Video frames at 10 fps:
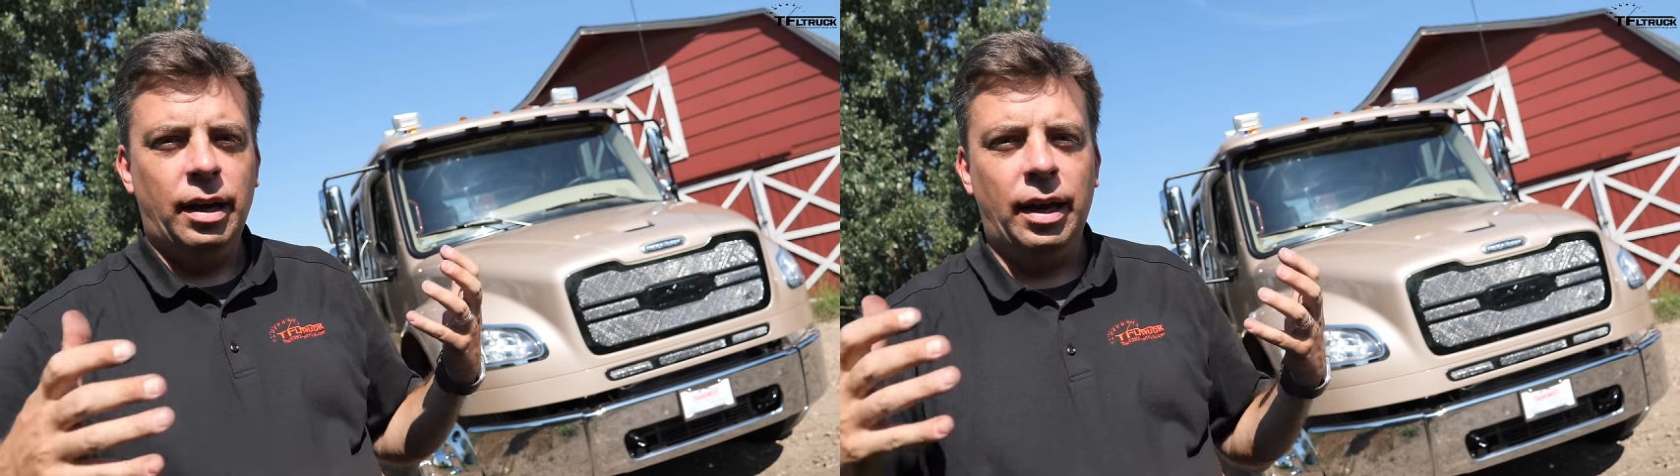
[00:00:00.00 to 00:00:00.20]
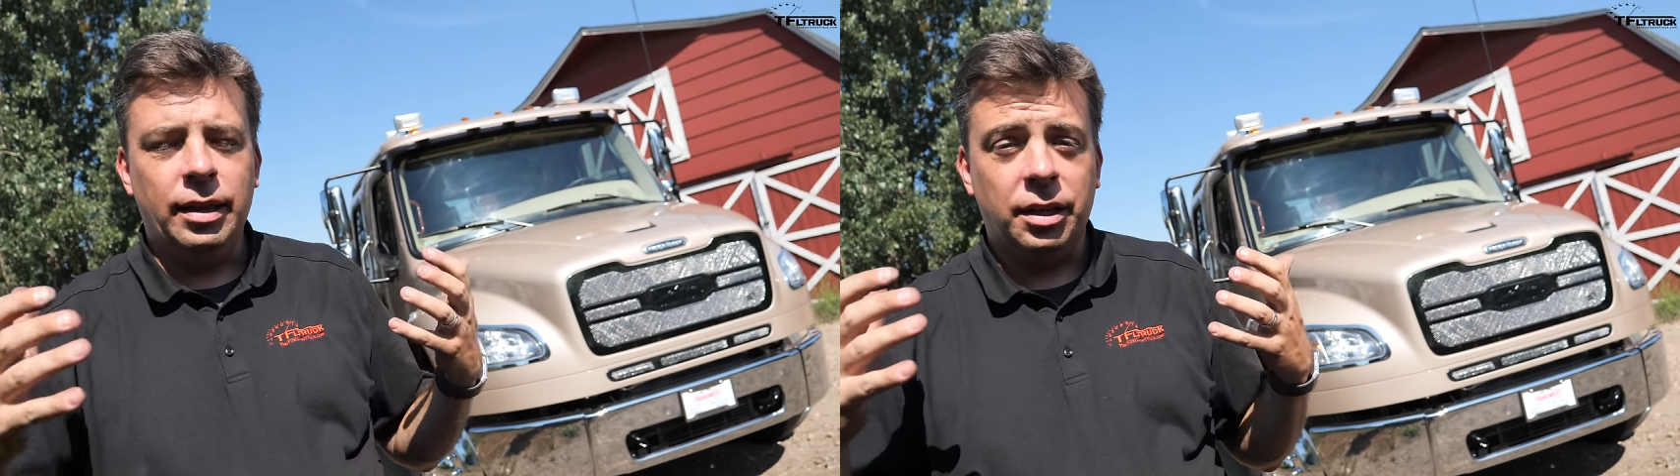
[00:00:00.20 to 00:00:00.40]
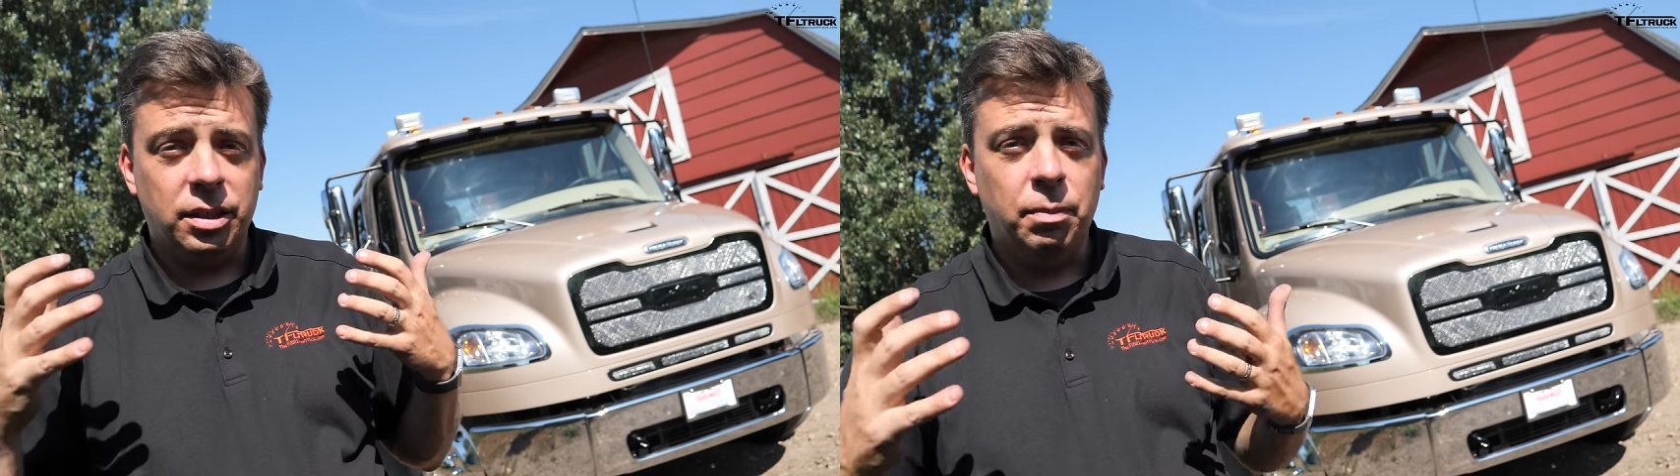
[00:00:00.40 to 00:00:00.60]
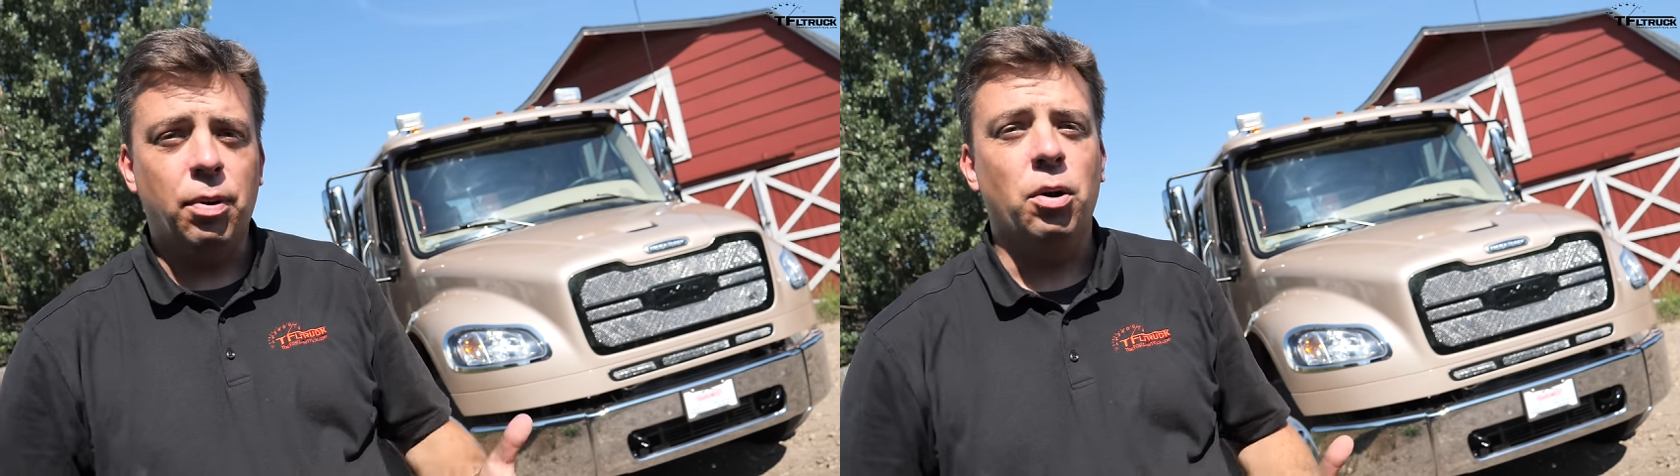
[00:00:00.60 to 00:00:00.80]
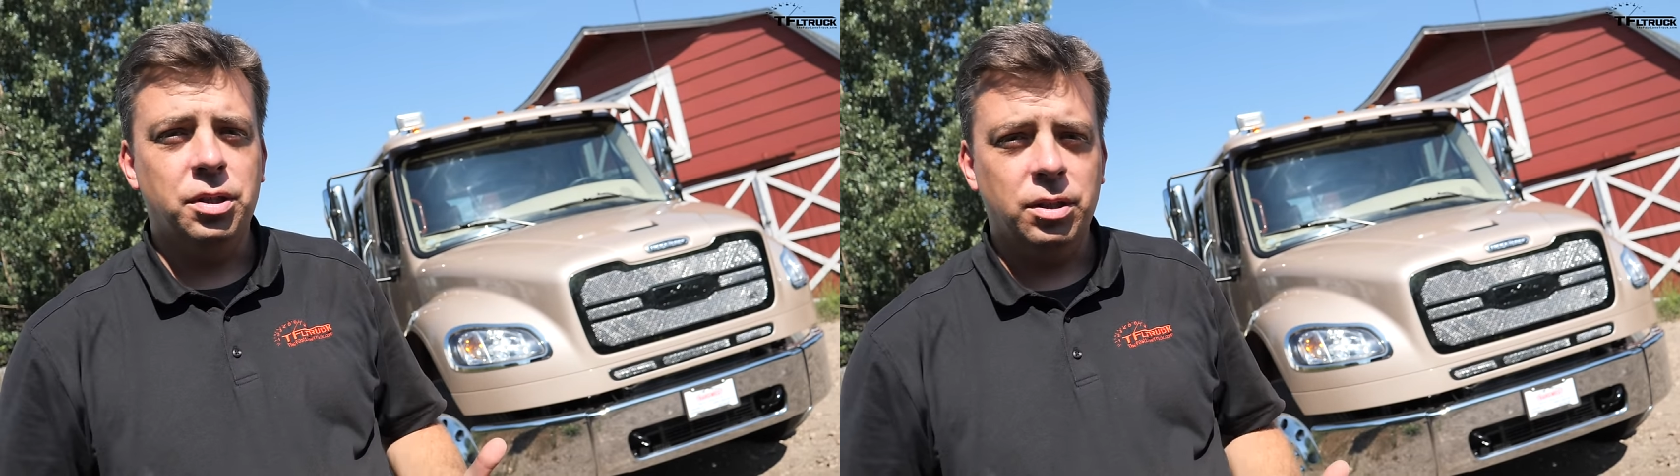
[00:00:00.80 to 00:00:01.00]
and actually
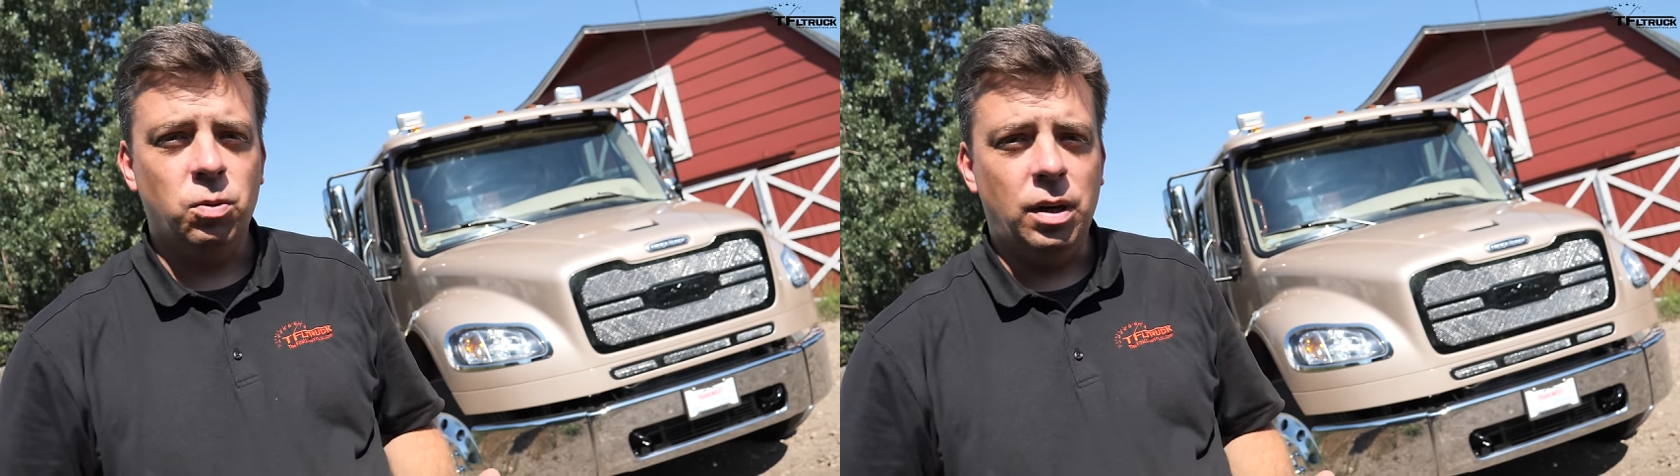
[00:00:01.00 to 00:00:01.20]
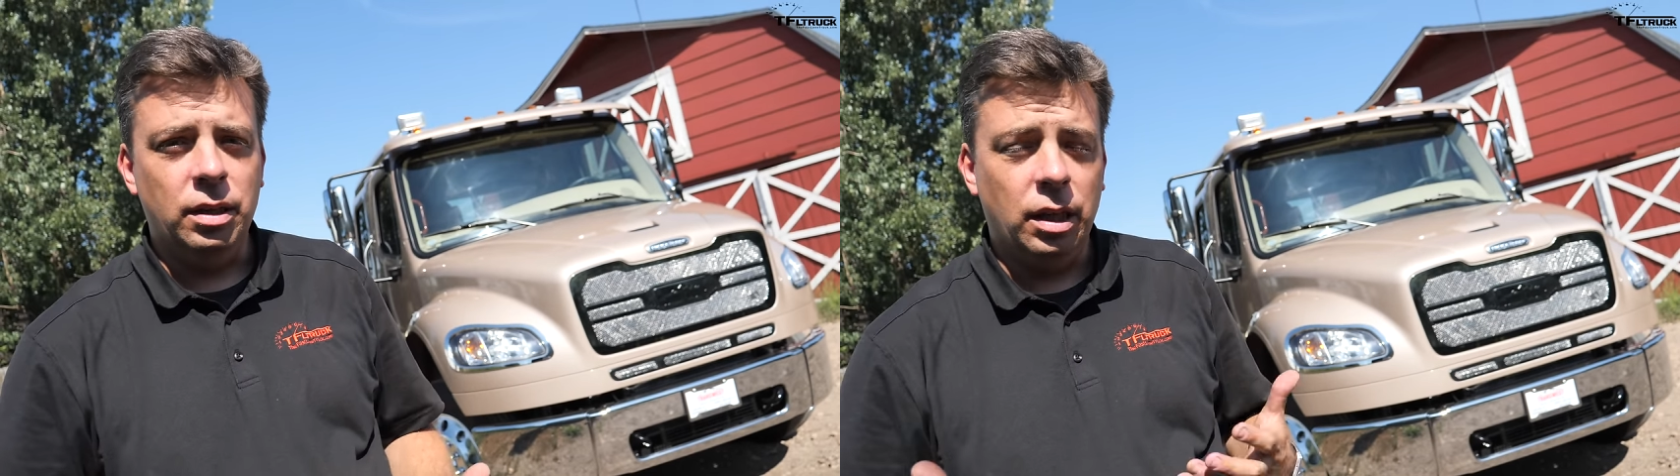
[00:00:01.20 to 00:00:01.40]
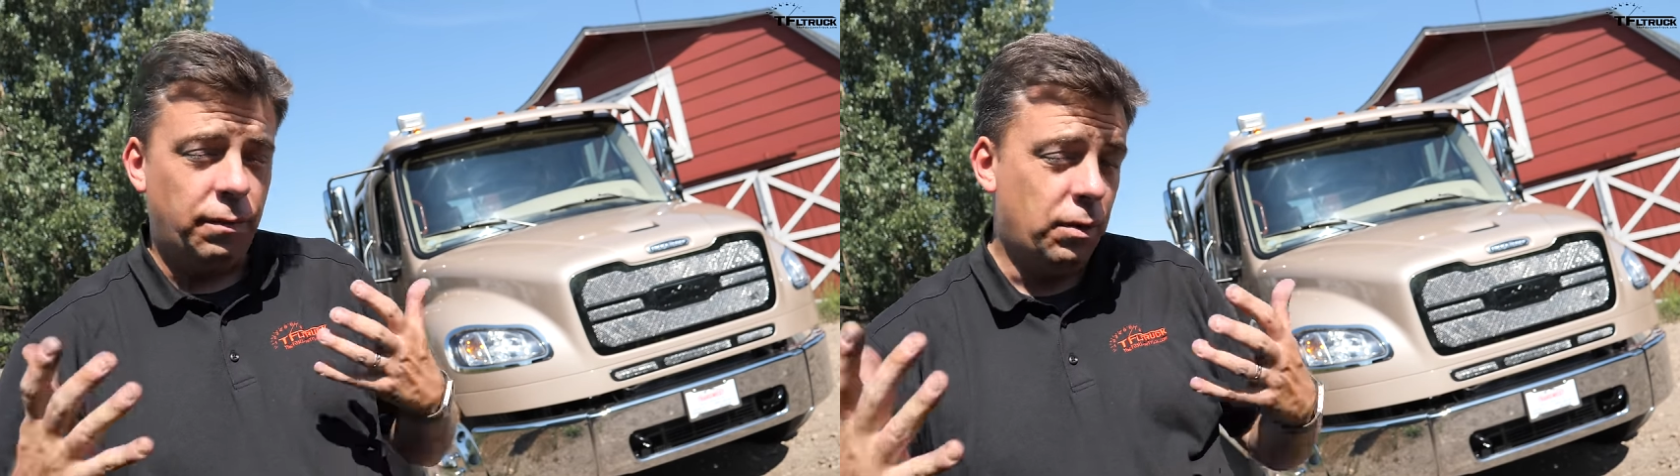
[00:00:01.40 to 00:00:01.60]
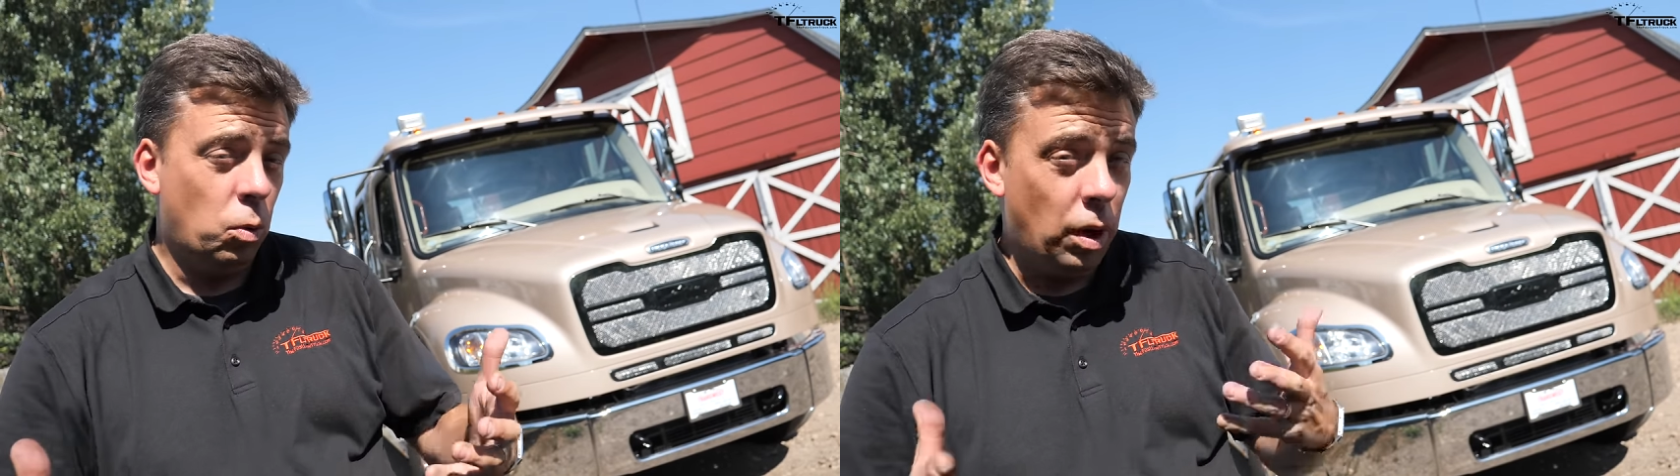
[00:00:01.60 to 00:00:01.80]
purchase one if you